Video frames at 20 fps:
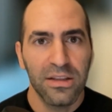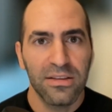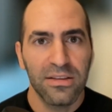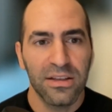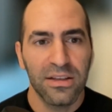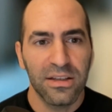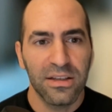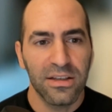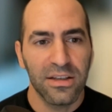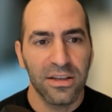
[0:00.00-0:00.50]

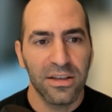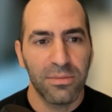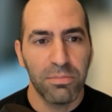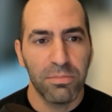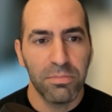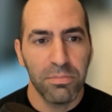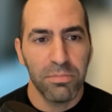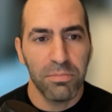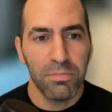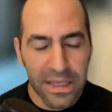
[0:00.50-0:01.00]
it
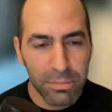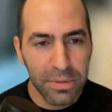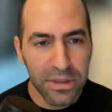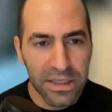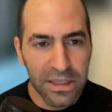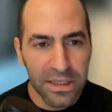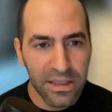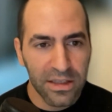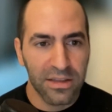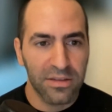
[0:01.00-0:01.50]

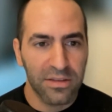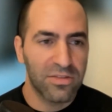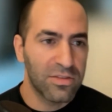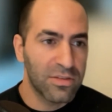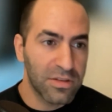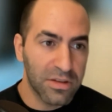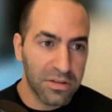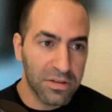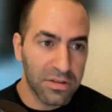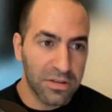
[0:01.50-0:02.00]

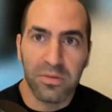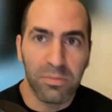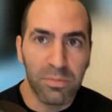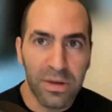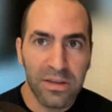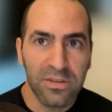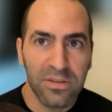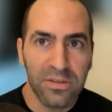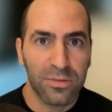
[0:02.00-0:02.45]
may